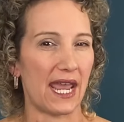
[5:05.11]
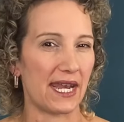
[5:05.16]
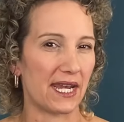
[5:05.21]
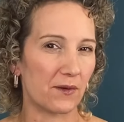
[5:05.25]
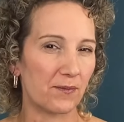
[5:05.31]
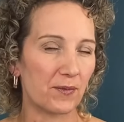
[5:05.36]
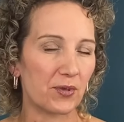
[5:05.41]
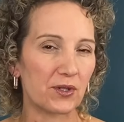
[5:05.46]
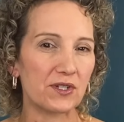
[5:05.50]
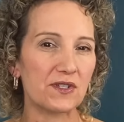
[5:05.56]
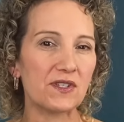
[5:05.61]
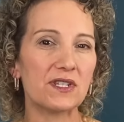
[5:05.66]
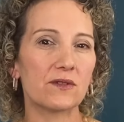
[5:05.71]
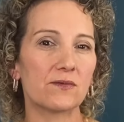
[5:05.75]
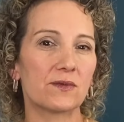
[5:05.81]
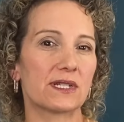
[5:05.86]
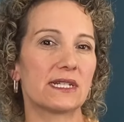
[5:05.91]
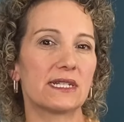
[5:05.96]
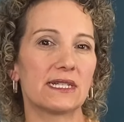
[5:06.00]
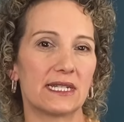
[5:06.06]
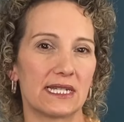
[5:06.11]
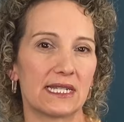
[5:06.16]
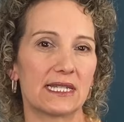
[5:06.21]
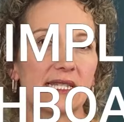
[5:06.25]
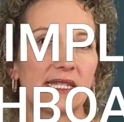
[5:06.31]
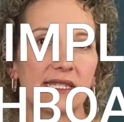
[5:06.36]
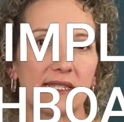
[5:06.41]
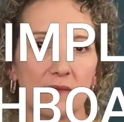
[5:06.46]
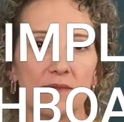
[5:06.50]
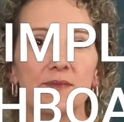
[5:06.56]
And I personally really like
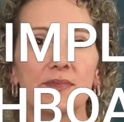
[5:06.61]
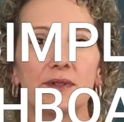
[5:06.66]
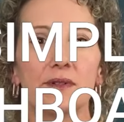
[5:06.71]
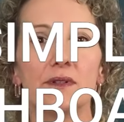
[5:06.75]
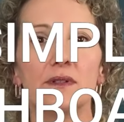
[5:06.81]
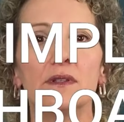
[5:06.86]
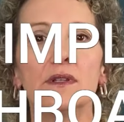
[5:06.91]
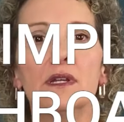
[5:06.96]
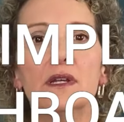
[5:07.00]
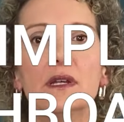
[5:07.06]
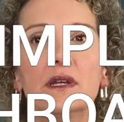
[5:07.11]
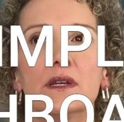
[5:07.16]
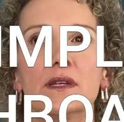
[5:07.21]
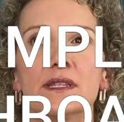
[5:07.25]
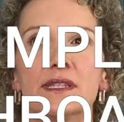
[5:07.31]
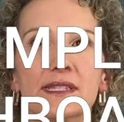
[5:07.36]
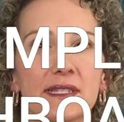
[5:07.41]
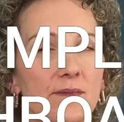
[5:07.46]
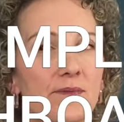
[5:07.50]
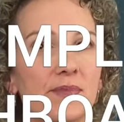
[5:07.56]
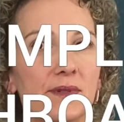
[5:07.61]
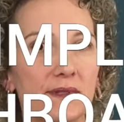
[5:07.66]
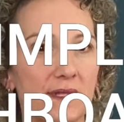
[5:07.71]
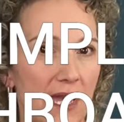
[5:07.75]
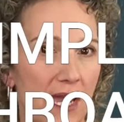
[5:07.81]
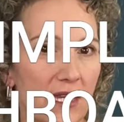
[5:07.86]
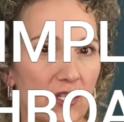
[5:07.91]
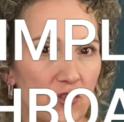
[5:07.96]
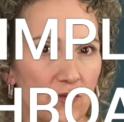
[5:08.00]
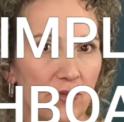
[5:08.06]
simple
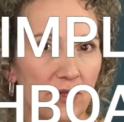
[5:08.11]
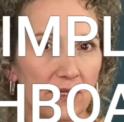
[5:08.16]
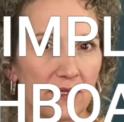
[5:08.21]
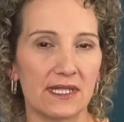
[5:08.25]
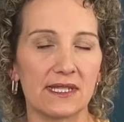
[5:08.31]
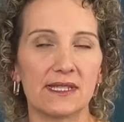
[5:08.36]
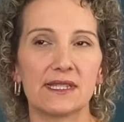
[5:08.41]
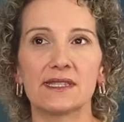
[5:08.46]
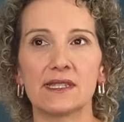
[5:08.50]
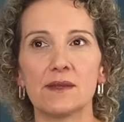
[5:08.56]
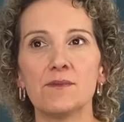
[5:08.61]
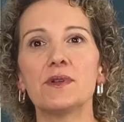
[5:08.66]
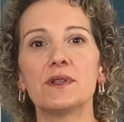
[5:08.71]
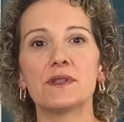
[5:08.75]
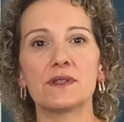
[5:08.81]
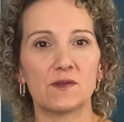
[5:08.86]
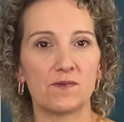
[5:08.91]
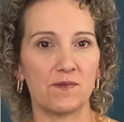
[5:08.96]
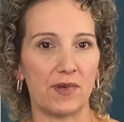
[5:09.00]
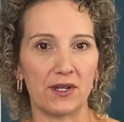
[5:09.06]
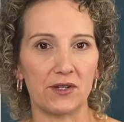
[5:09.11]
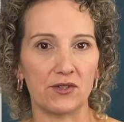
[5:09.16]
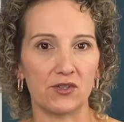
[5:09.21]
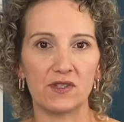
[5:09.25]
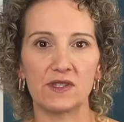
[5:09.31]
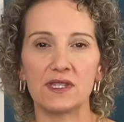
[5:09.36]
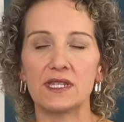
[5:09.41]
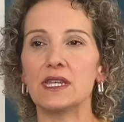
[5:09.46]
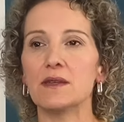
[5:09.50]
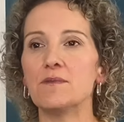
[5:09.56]
dashboards because simple is better.
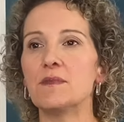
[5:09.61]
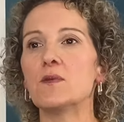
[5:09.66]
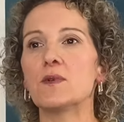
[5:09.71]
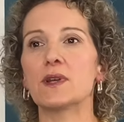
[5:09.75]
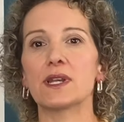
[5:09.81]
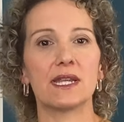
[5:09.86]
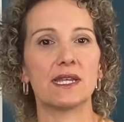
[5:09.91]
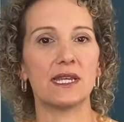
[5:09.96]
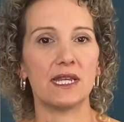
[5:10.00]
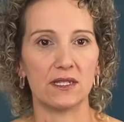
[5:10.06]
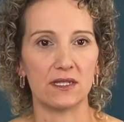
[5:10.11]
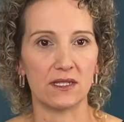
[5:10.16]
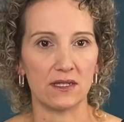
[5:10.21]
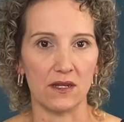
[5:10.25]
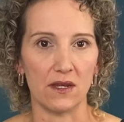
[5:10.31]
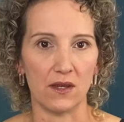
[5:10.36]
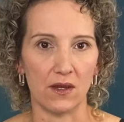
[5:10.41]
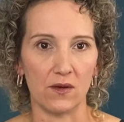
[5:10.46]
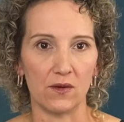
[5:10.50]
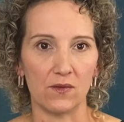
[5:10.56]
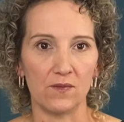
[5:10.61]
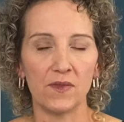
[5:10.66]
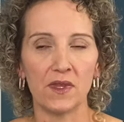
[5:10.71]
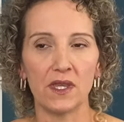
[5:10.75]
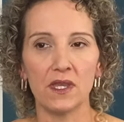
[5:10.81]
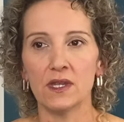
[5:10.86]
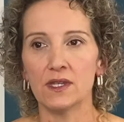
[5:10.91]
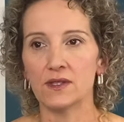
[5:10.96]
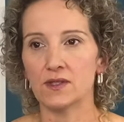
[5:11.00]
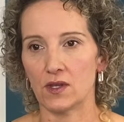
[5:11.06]
Just give me what I need to know.
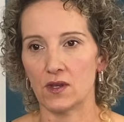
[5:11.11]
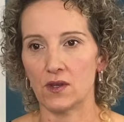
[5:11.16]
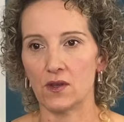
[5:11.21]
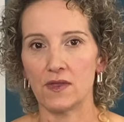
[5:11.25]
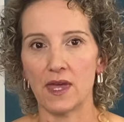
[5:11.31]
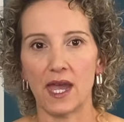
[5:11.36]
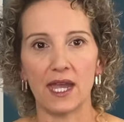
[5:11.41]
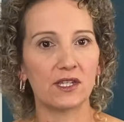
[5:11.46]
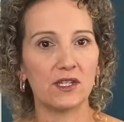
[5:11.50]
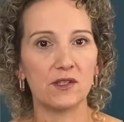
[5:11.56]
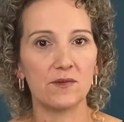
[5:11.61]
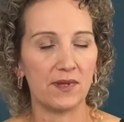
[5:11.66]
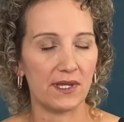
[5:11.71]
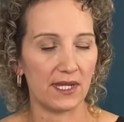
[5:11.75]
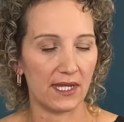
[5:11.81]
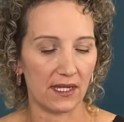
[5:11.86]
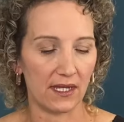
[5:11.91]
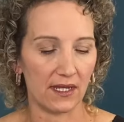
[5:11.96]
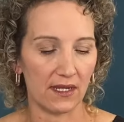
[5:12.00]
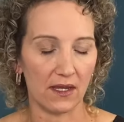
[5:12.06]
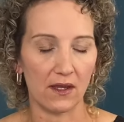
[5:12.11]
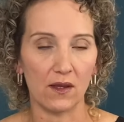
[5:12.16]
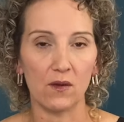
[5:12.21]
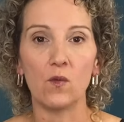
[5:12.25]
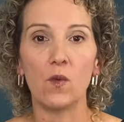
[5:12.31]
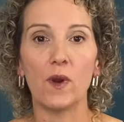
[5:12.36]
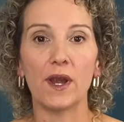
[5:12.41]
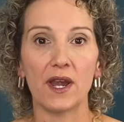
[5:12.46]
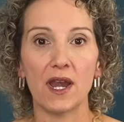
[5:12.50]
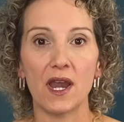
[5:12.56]
So that could be,
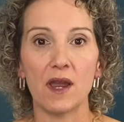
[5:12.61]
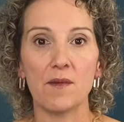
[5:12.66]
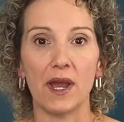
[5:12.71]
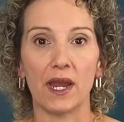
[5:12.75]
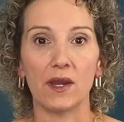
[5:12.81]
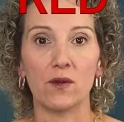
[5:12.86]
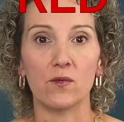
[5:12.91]
where am I?